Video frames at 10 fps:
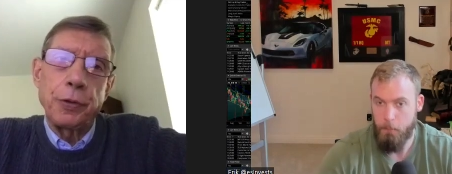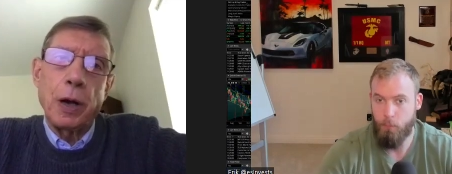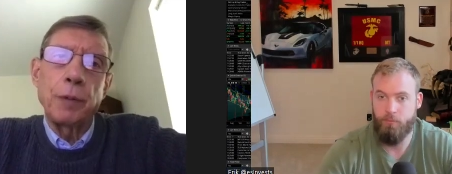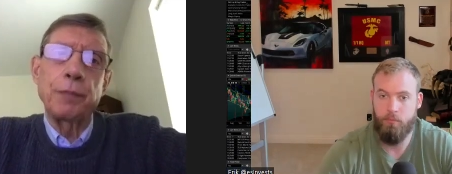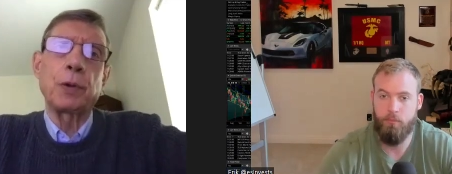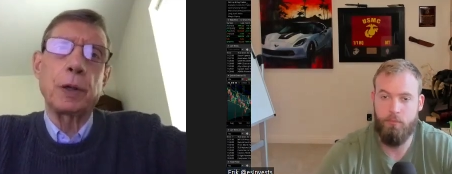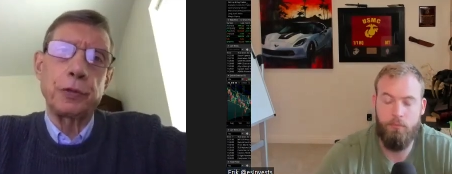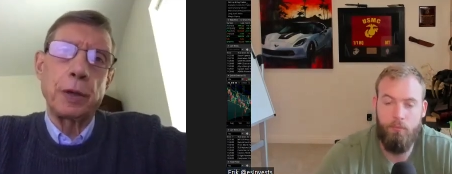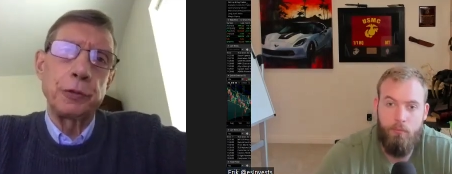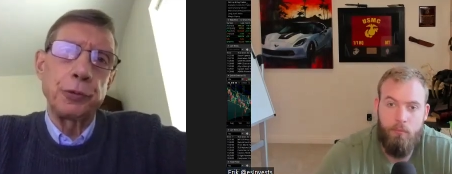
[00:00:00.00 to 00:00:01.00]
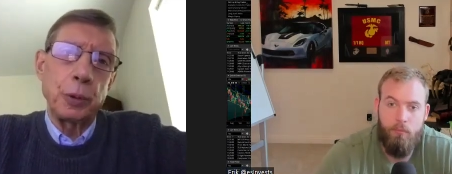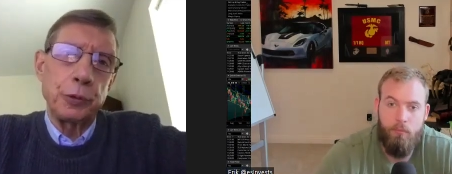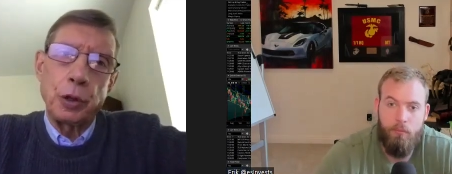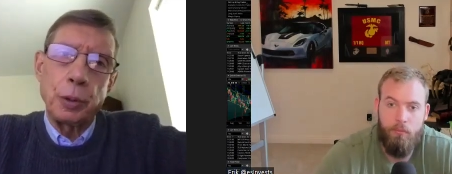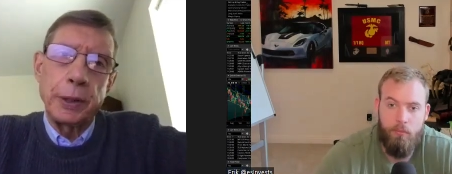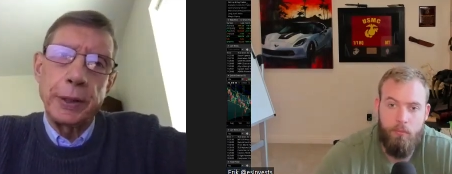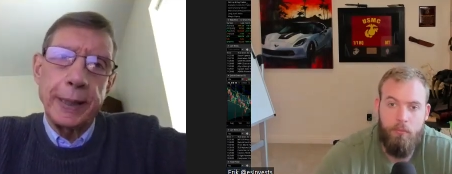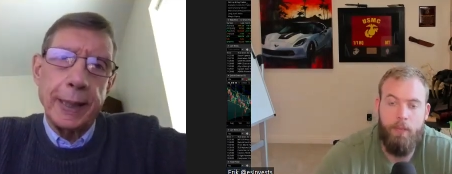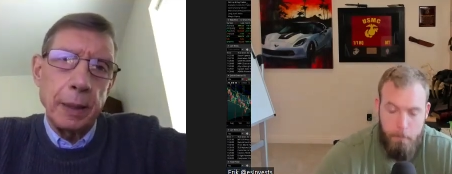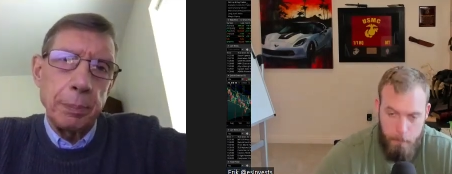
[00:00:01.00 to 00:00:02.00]
Speaker 1: are focused on short term and
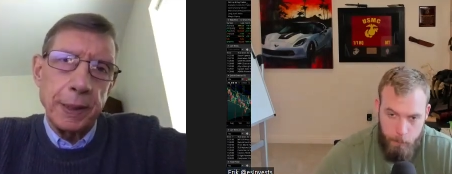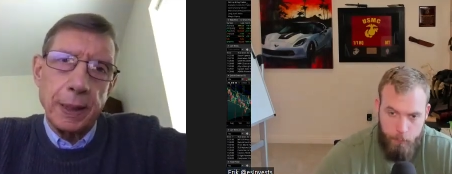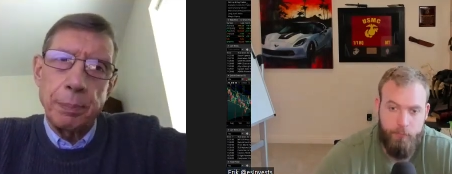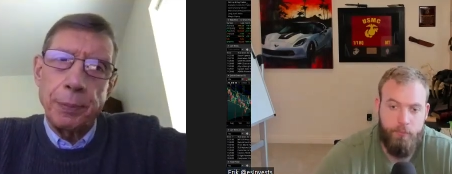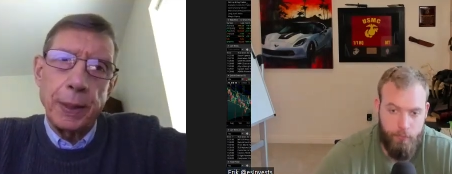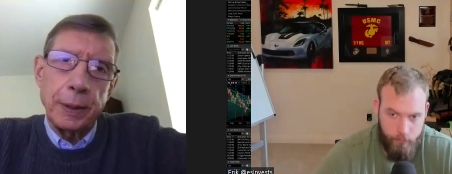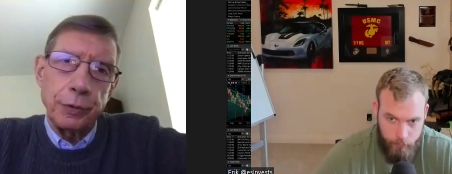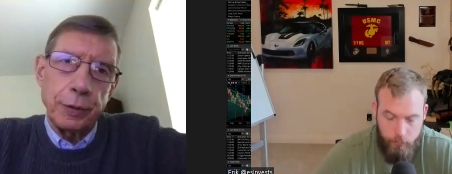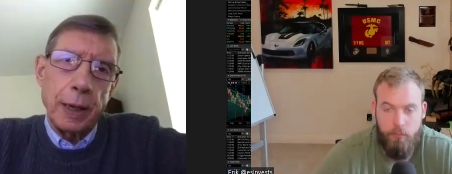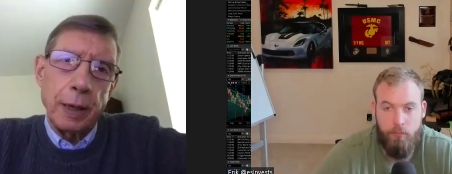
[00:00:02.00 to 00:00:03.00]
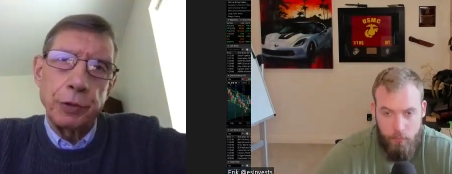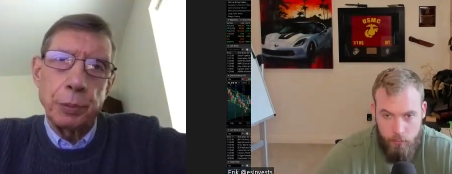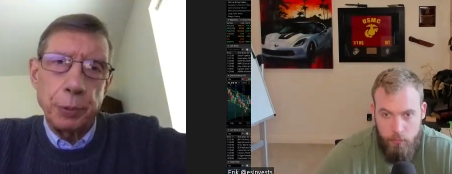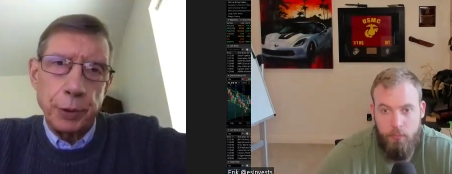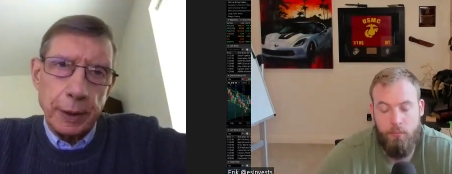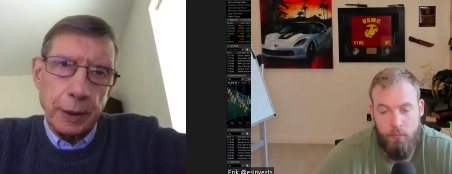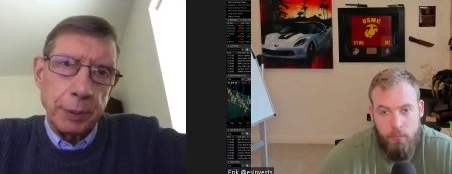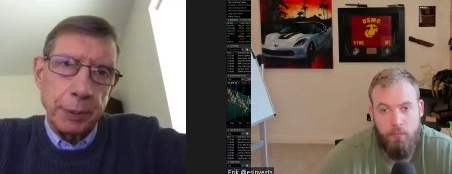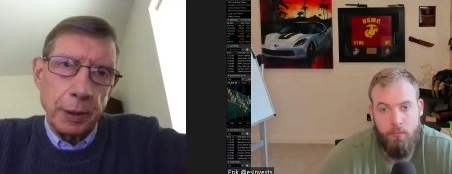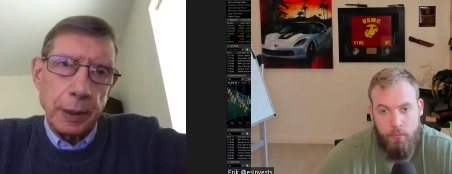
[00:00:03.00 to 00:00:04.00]
they can pick up things that have some
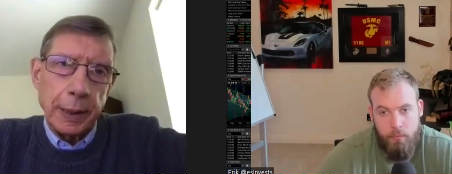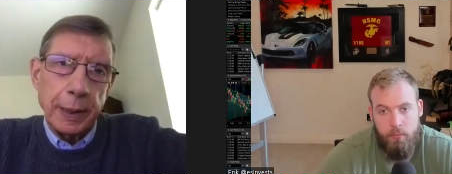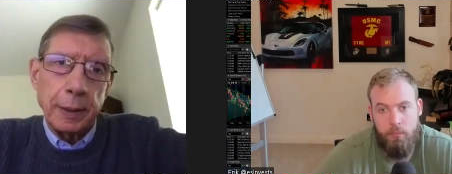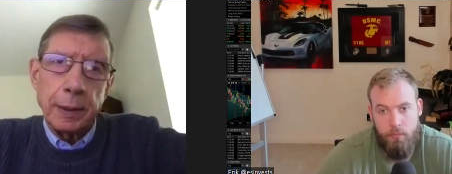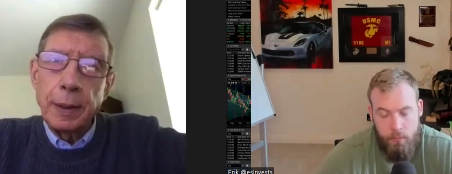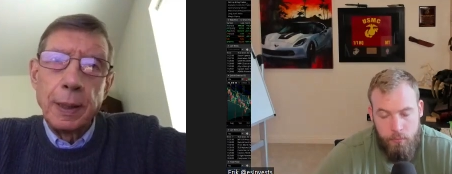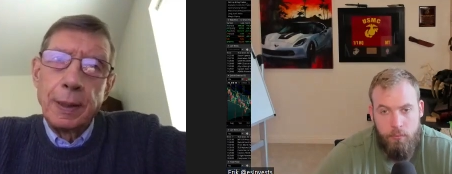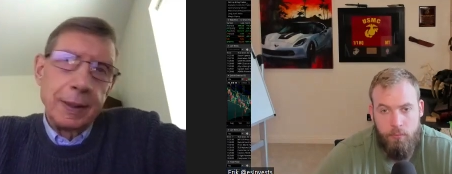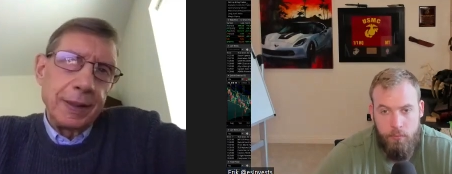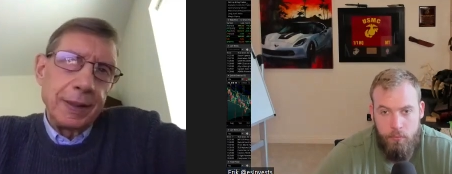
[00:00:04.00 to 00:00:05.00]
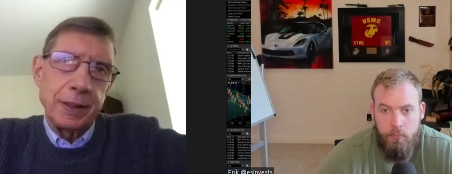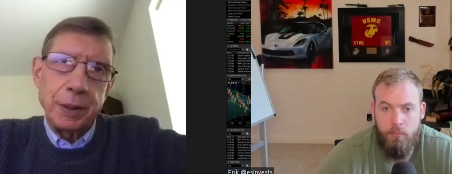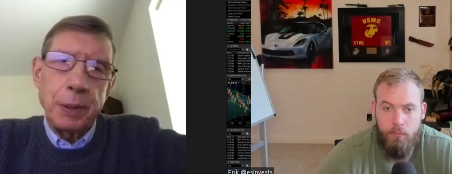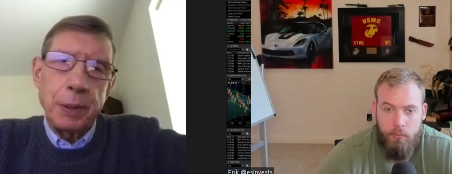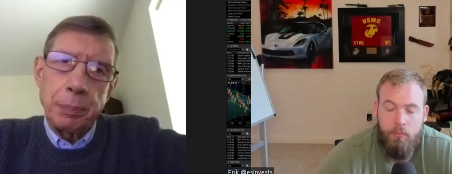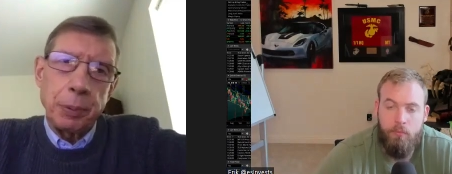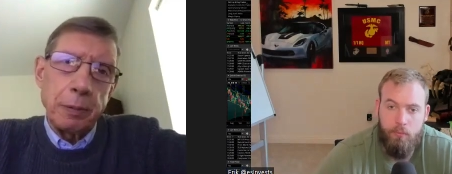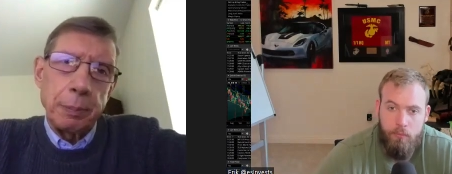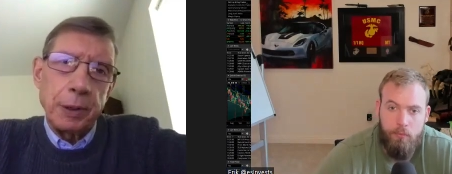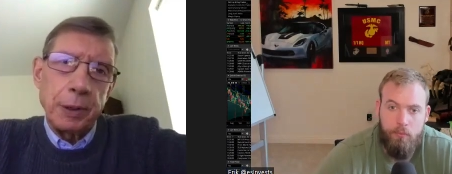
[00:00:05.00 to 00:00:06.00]
predictability and you know you're playing
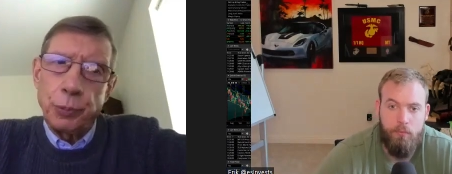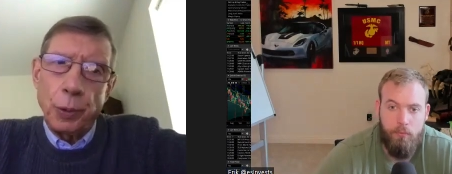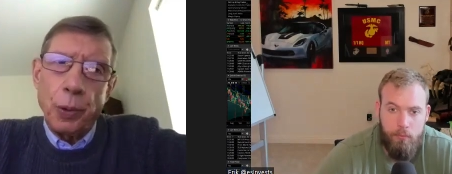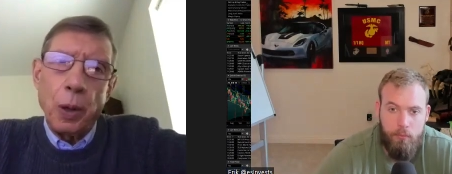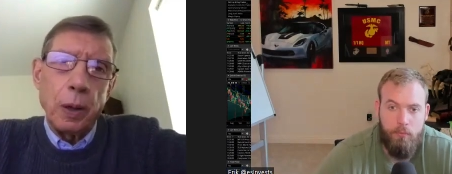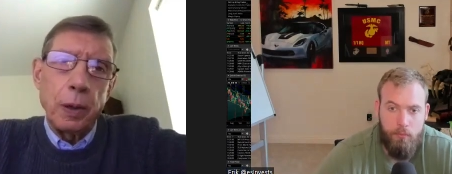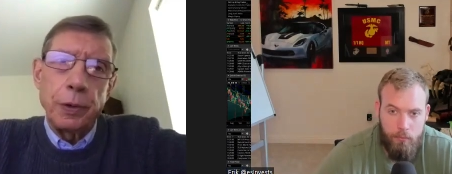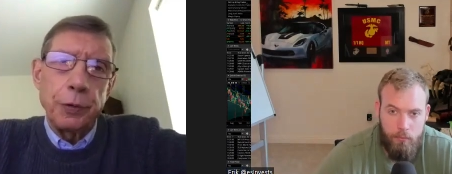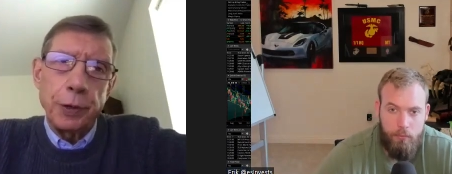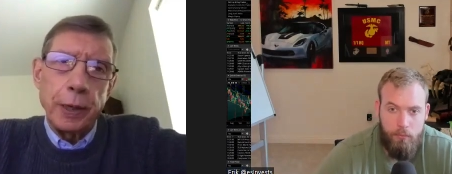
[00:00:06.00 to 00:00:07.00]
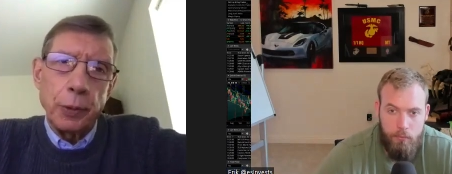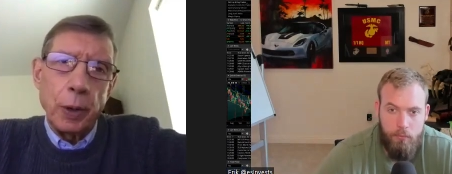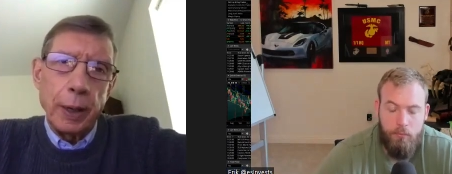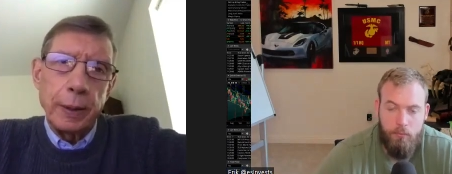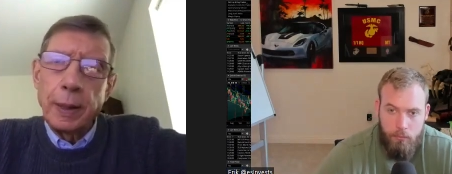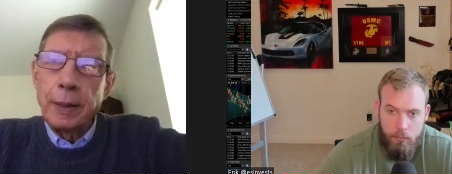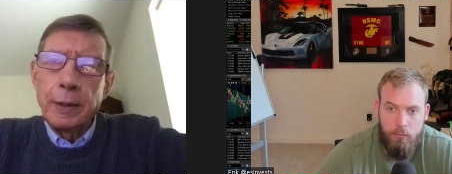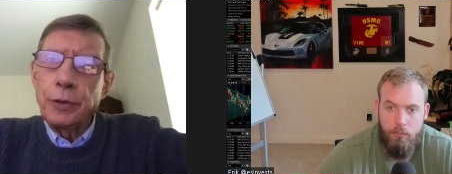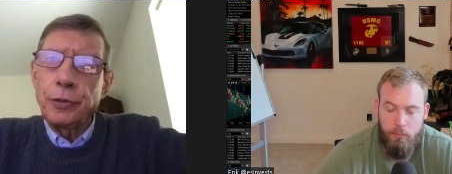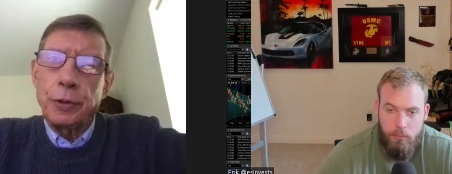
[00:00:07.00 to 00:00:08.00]
probabilities with all of this anyway
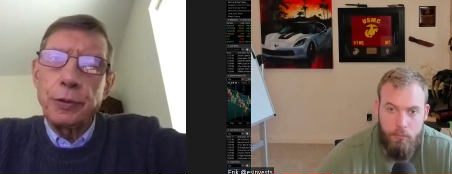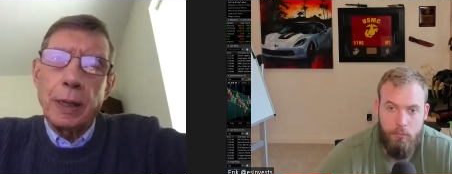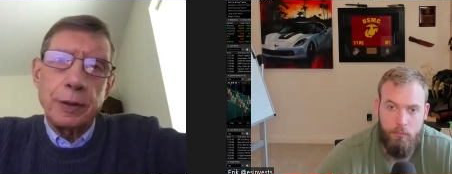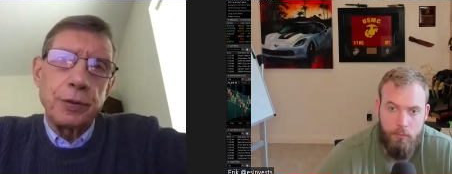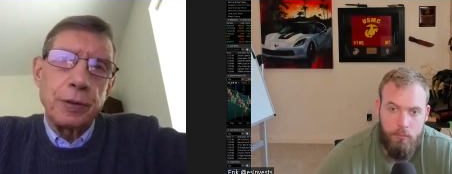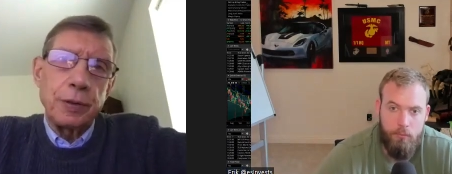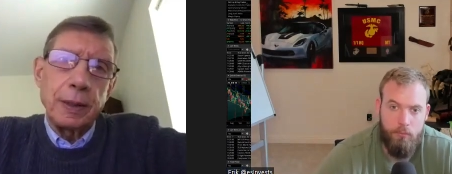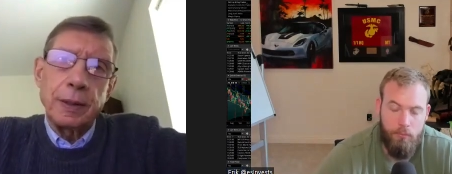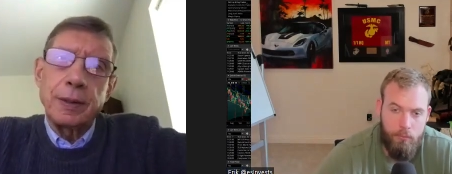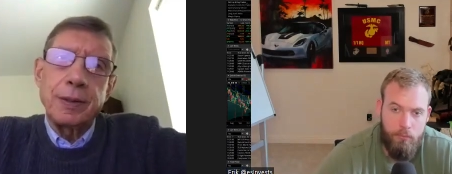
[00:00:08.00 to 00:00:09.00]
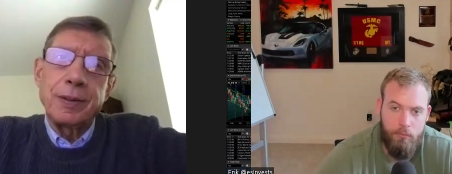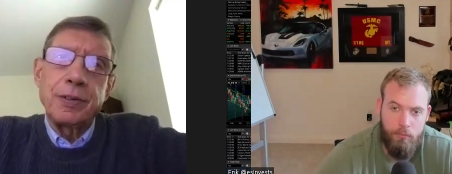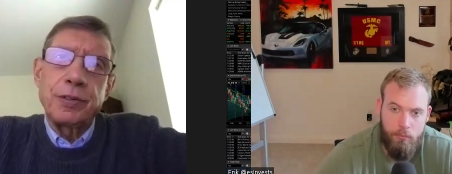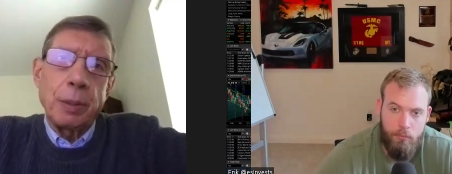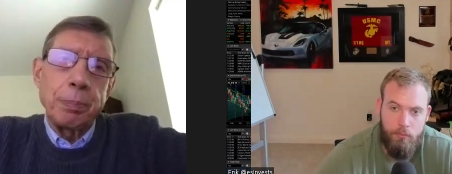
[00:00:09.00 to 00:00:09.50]
so it's not to say that some